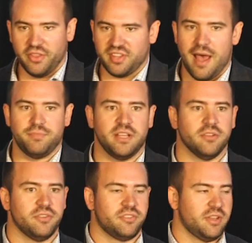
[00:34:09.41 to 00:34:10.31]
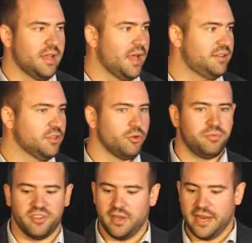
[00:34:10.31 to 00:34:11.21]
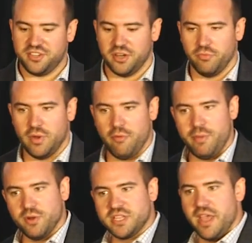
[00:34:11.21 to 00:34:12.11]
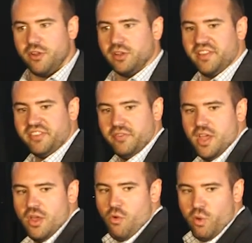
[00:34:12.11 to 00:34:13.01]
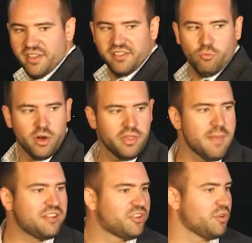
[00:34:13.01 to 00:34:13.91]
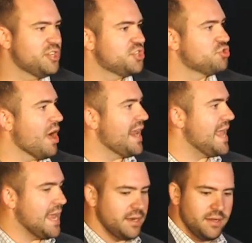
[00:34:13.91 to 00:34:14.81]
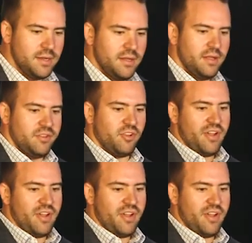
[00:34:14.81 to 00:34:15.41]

the top dealer groups in the nation, and we put together a list of what are the metrics that we should try to hit. So